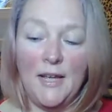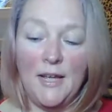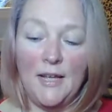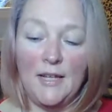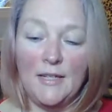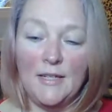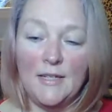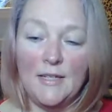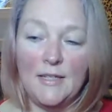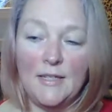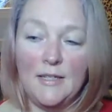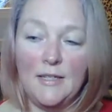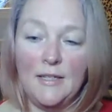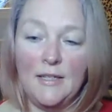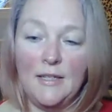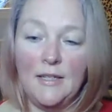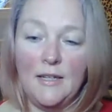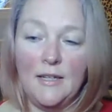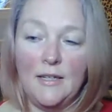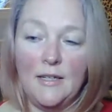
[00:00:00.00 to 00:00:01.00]
And
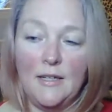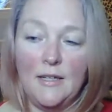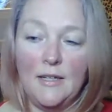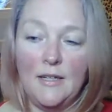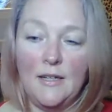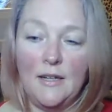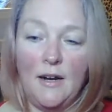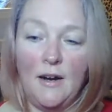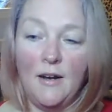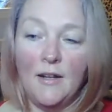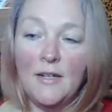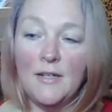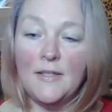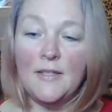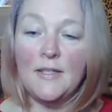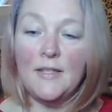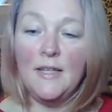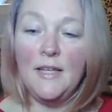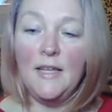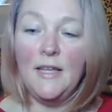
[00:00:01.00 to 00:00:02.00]

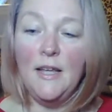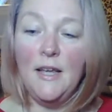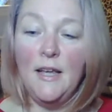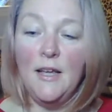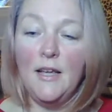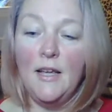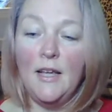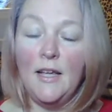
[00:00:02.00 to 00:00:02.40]
honestly,